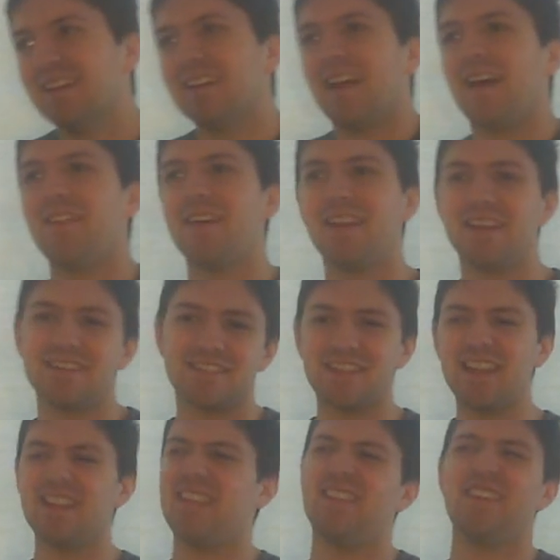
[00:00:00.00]
And then on
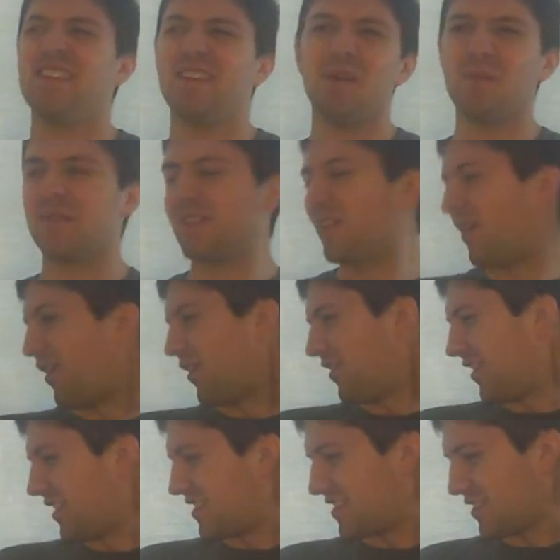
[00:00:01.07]
Sunday, they're not open at
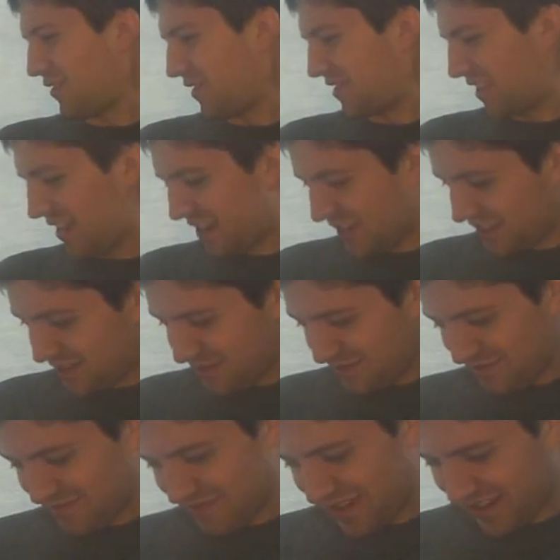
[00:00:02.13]
all, and so it's getting
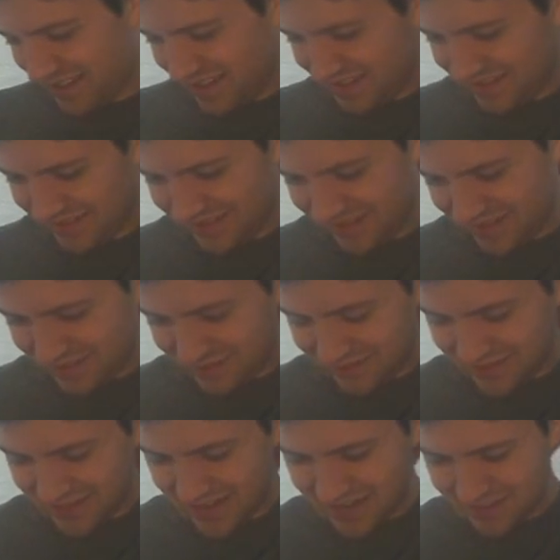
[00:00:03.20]
to,
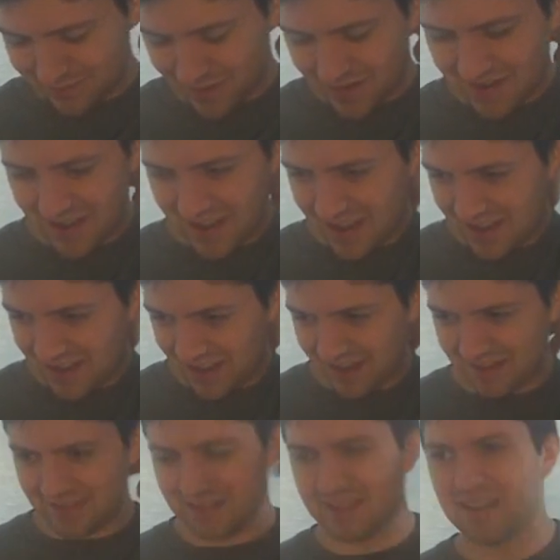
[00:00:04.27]
today's Monday,
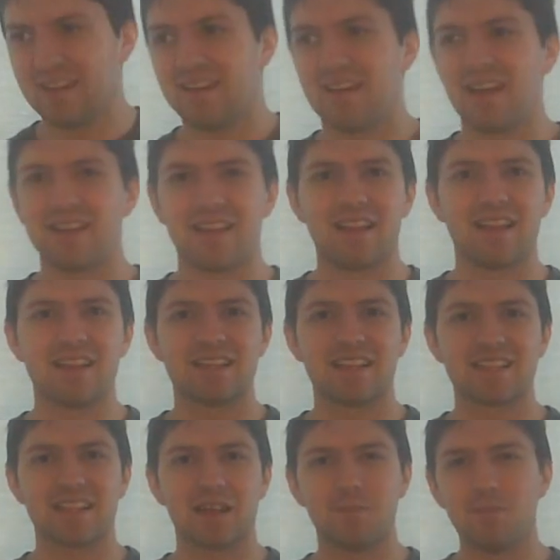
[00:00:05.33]
and it's
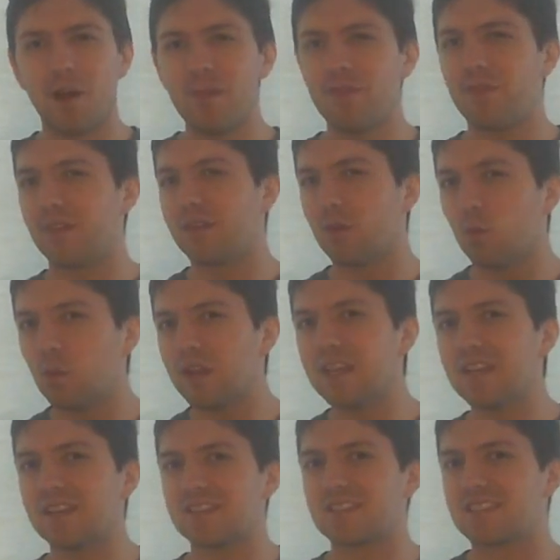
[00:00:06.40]
like a month and a
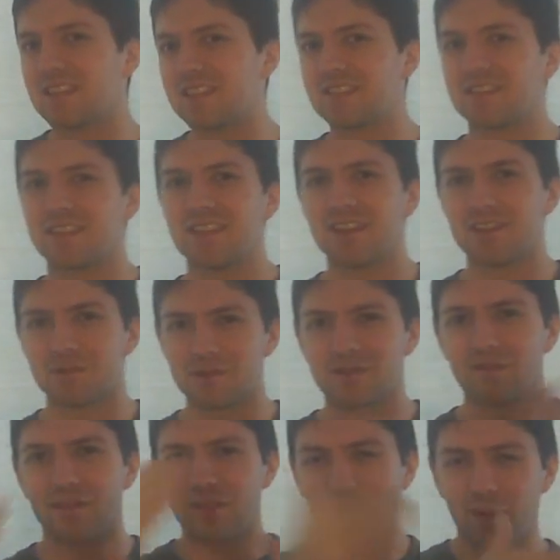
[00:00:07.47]
week since the thing. You're supposed to
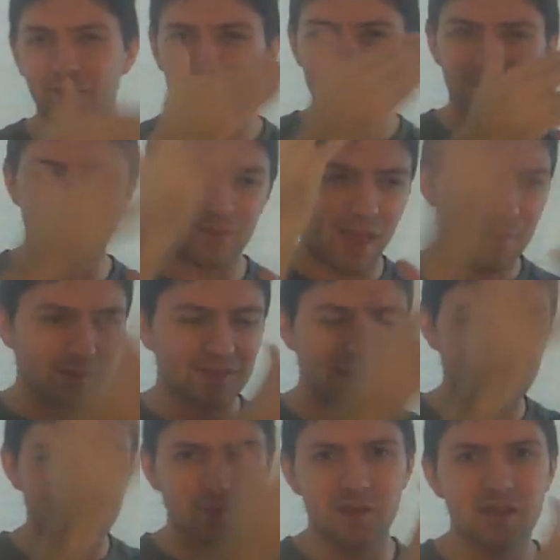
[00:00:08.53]
have a
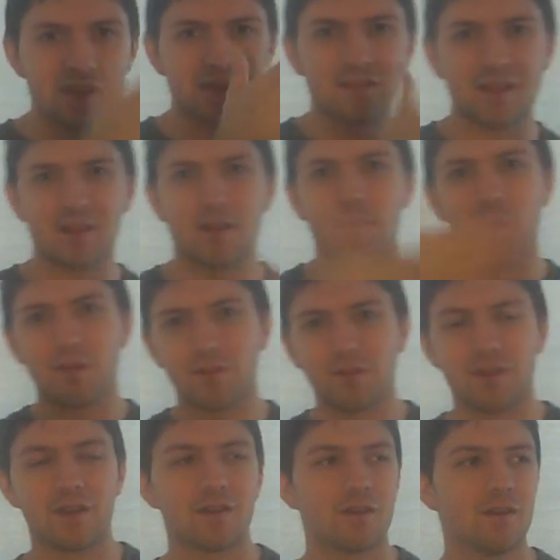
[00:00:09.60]
hepatitis B, and then a month
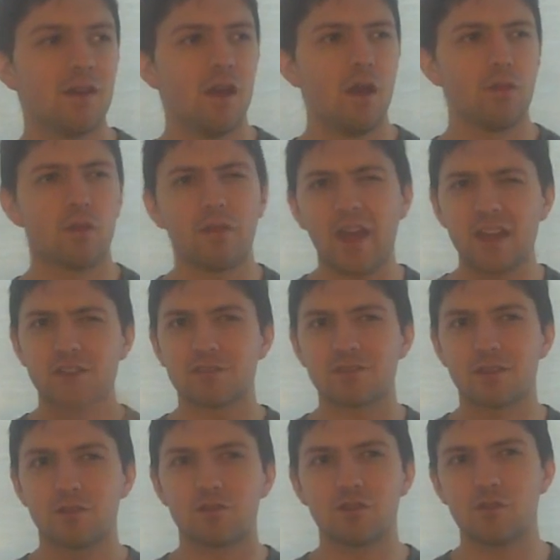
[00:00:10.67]
later, though that turns
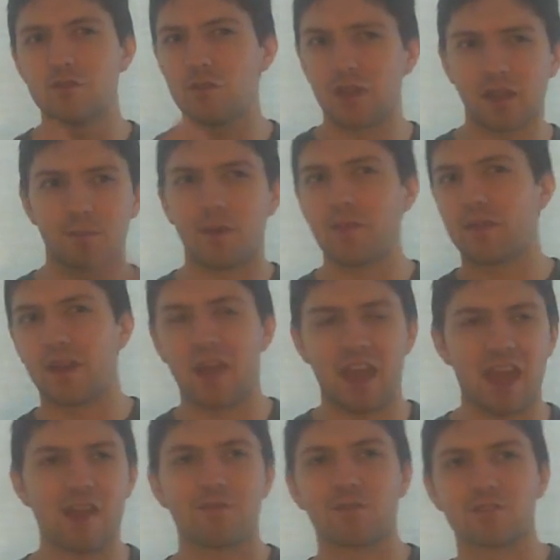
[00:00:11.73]
out you can do a month and a
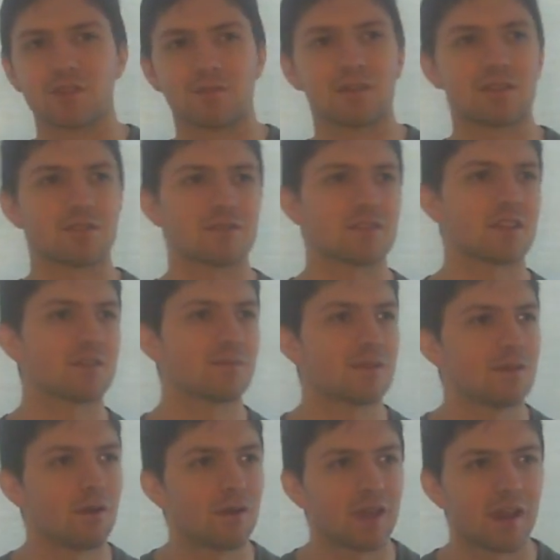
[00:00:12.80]
half or something. It turns out to
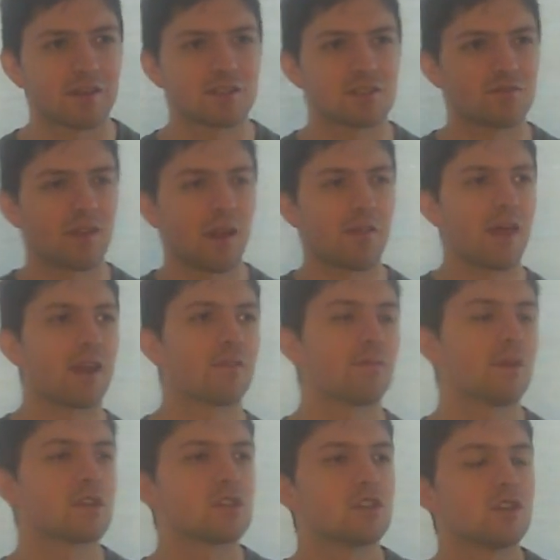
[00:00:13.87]
be okay. I just found out that
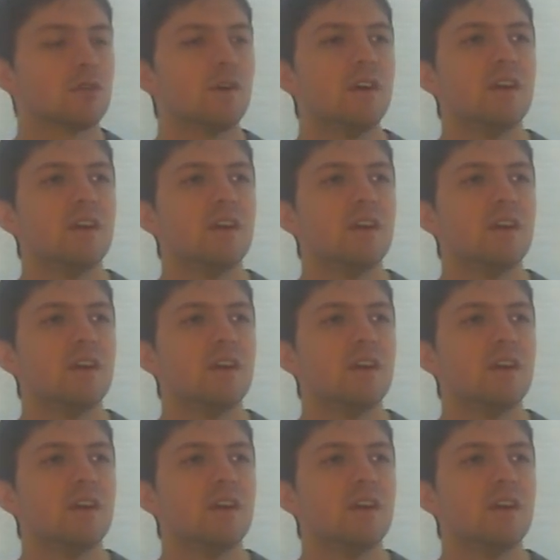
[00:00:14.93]
information too.